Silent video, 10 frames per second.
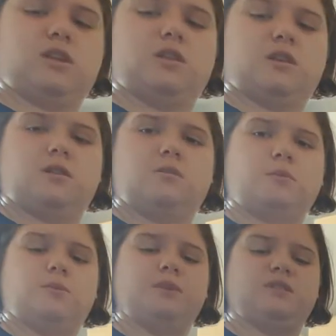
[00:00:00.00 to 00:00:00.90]
And then I'll
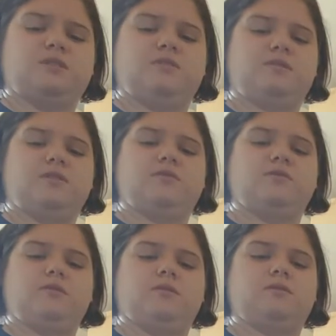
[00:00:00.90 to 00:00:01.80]
put these in the fridge
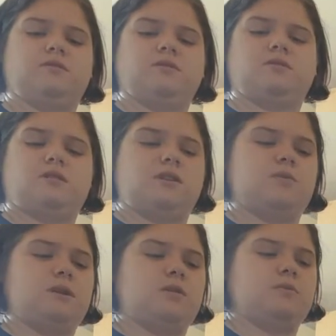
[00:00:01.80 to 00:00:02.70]
for just a tiny
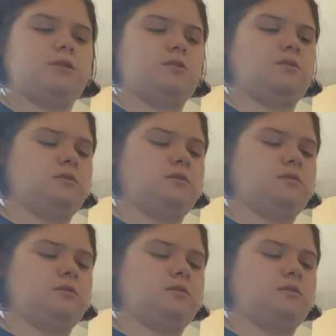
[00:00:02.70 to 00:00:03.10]
wee bit.